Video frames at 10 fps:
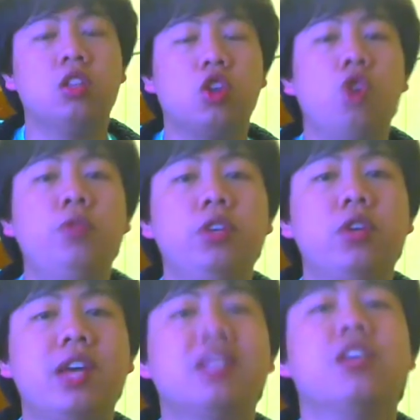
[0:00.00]
So hopefully
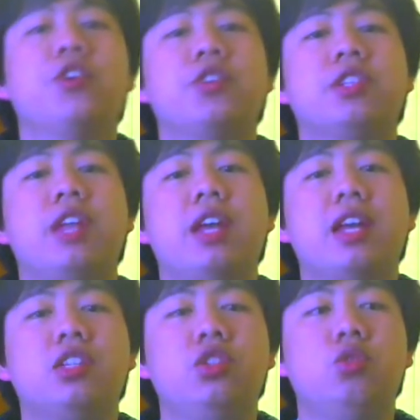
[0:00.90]
you guys can understand
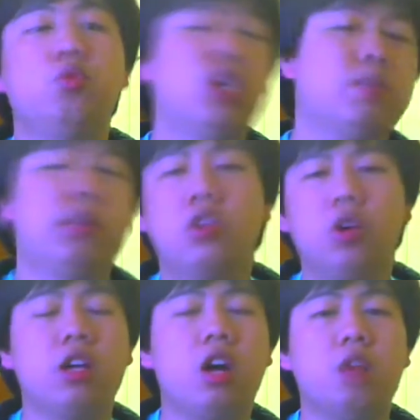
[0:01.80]
as to what's been
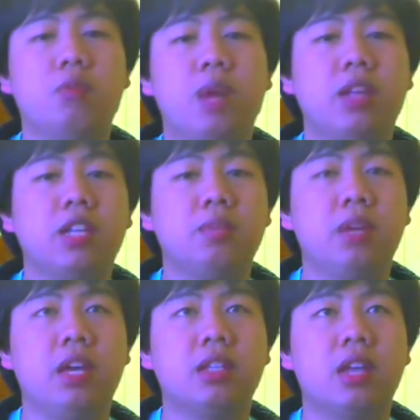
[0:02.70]
going on with my Let's
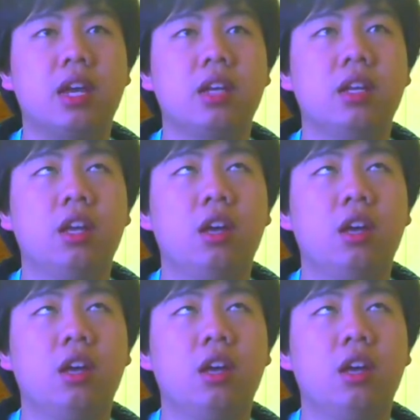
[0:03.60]
Plays and